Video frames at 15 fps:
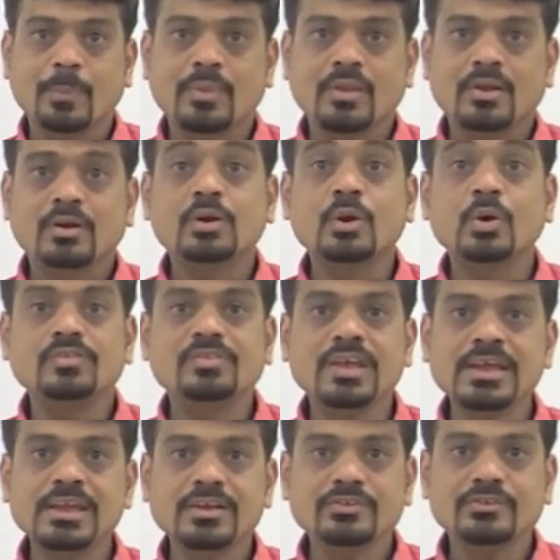
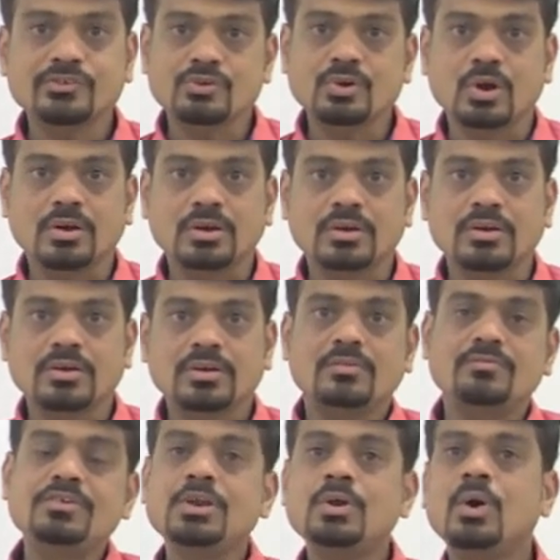Closing stock.
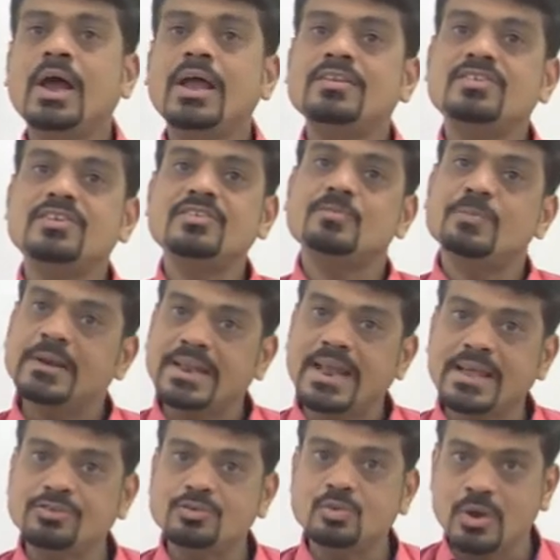We know adjustment
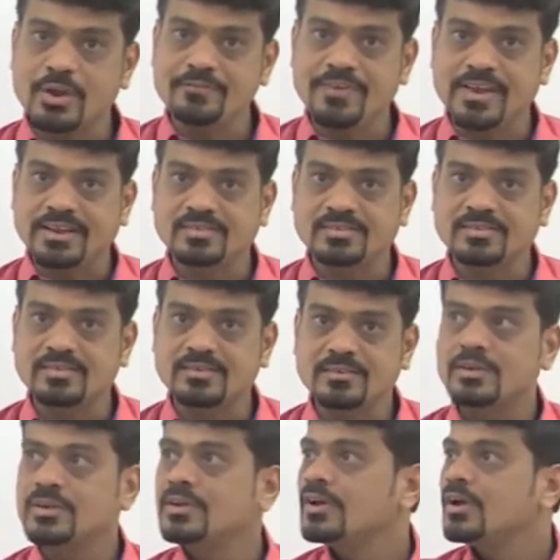has two effects.
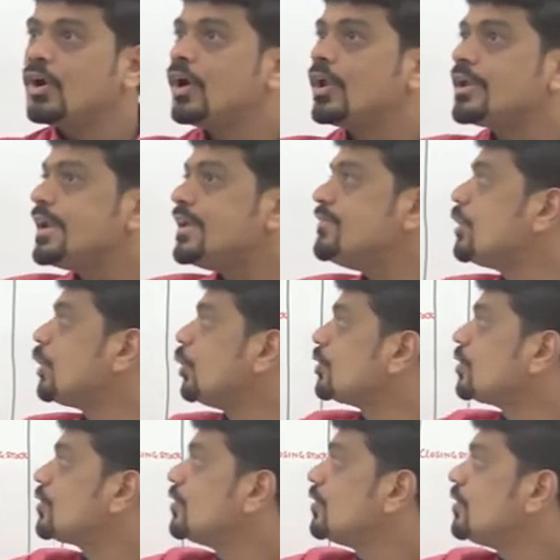Already we wrote.